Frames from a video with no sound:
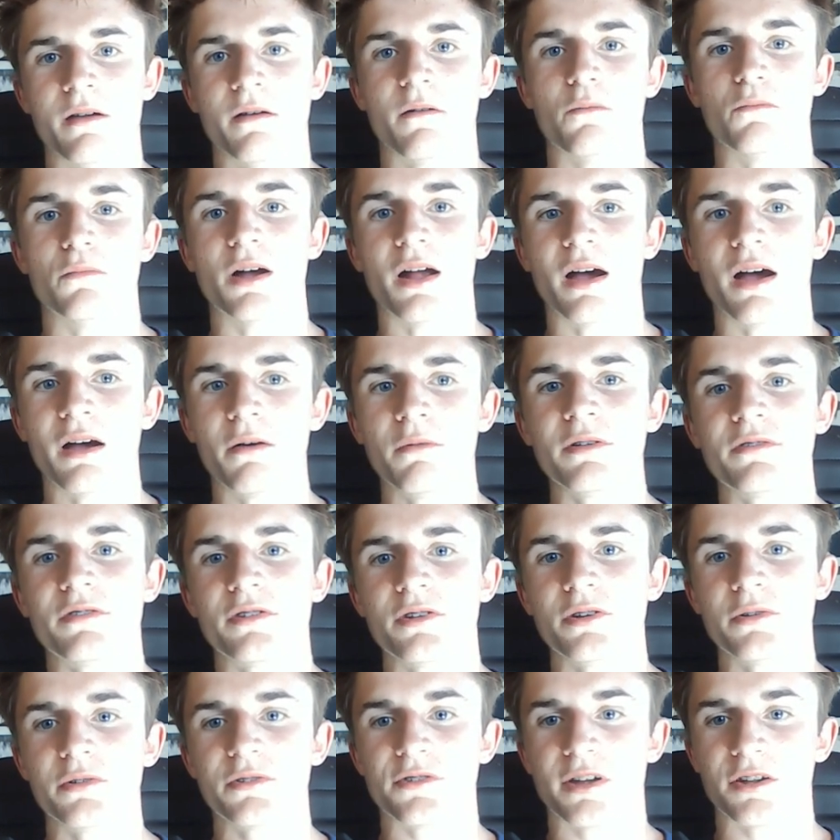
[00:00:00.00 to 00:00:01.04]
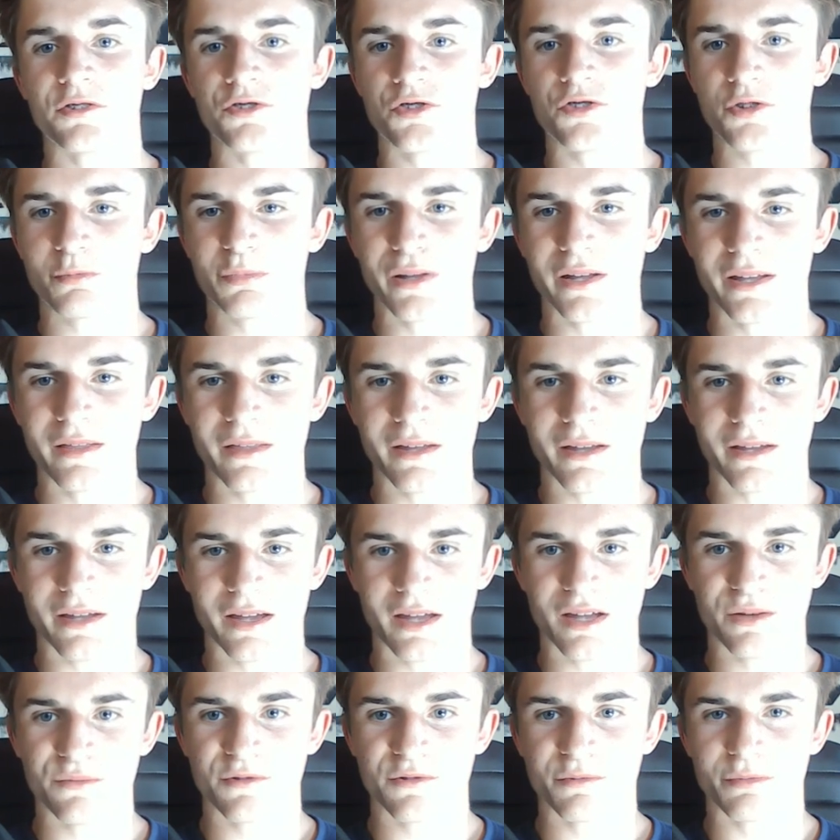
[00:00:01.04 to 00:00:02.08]
What I would do is I just play the
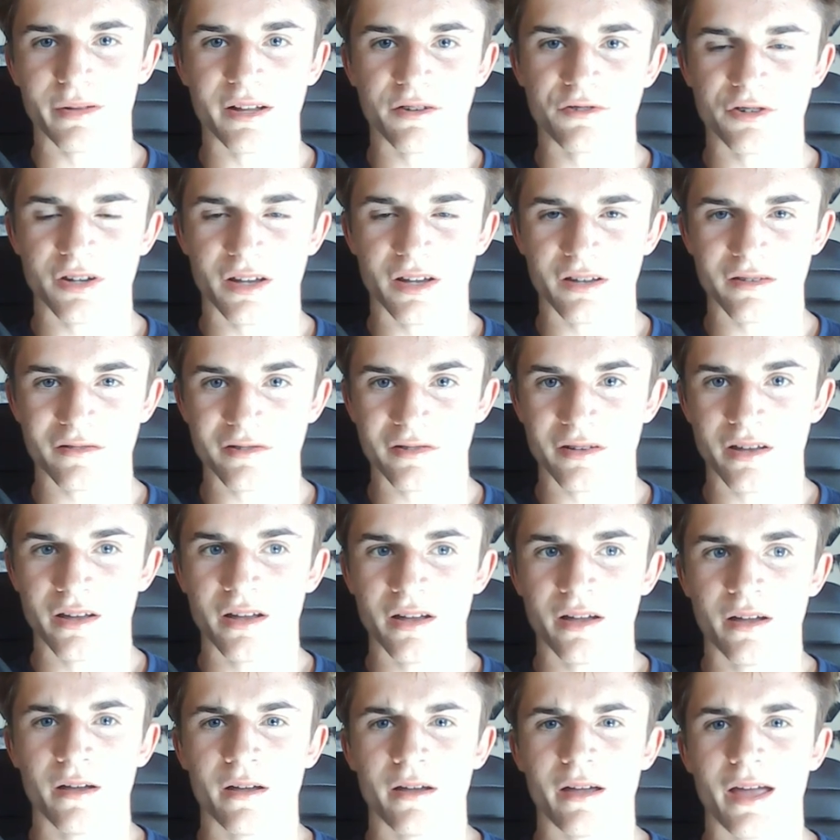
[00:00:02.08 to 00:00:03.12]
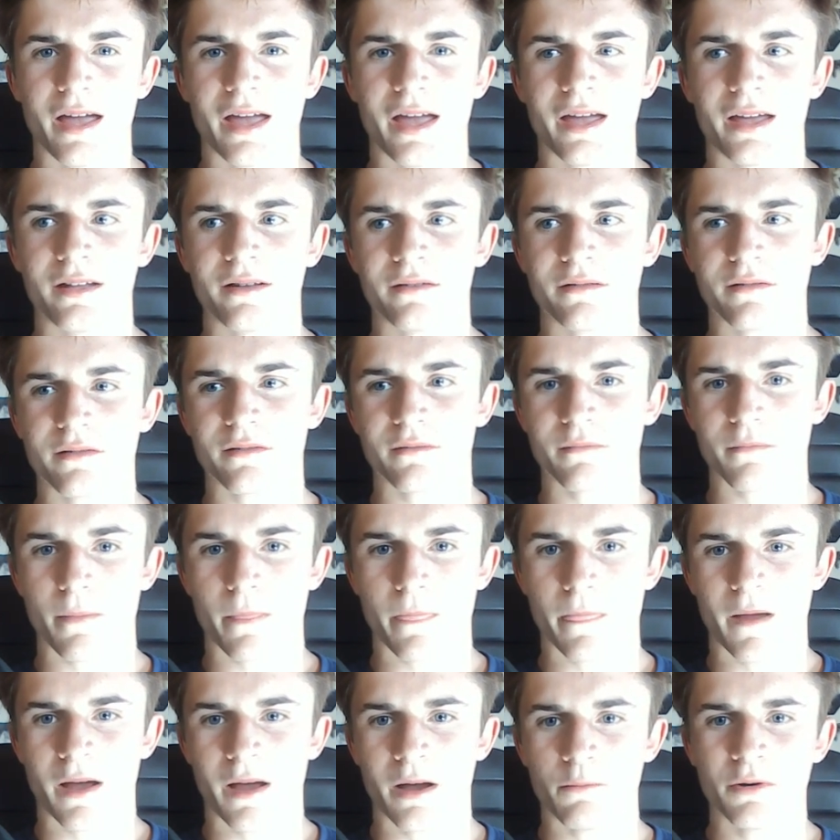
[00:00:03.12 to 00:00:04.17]
games, play chess, and
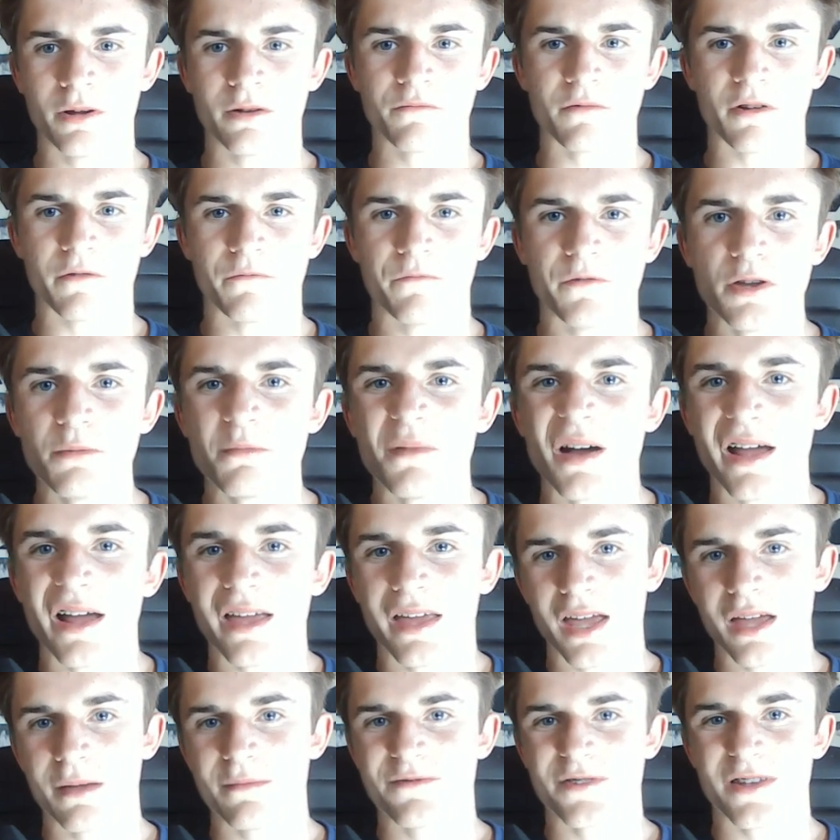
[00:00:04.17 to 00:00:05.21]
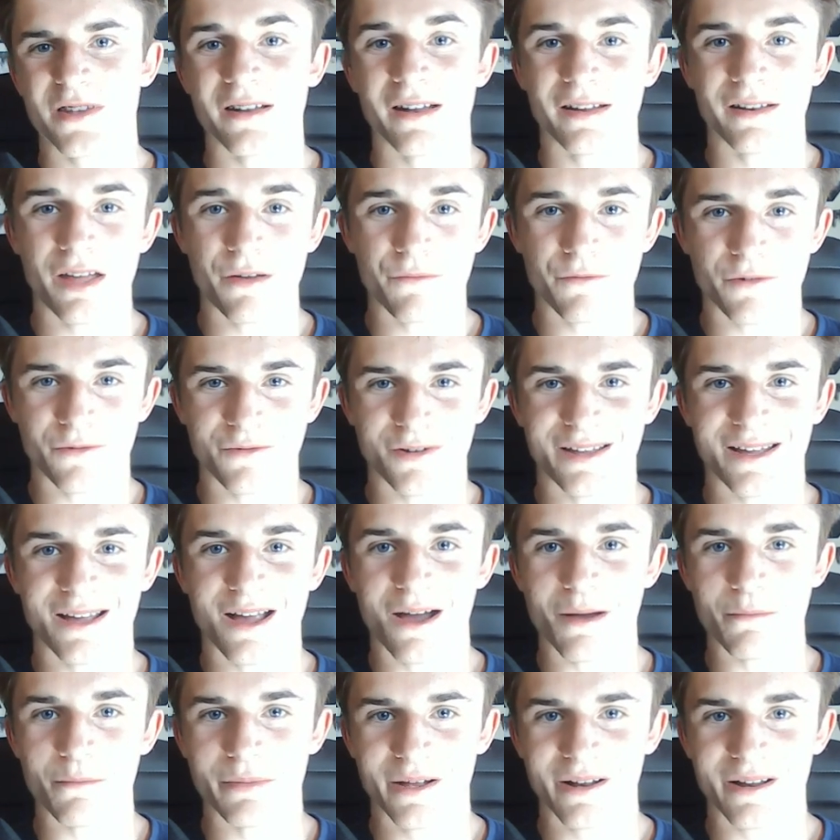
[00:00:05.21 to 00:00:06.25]
I wouldn't review my games, and I never really
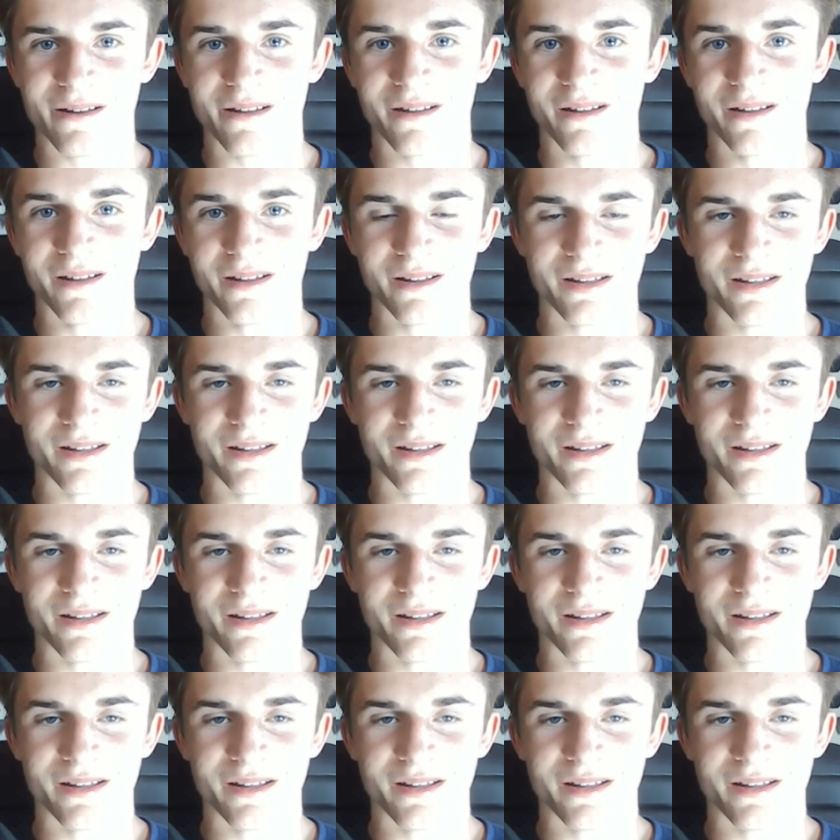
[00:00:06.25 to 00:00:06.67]
got better.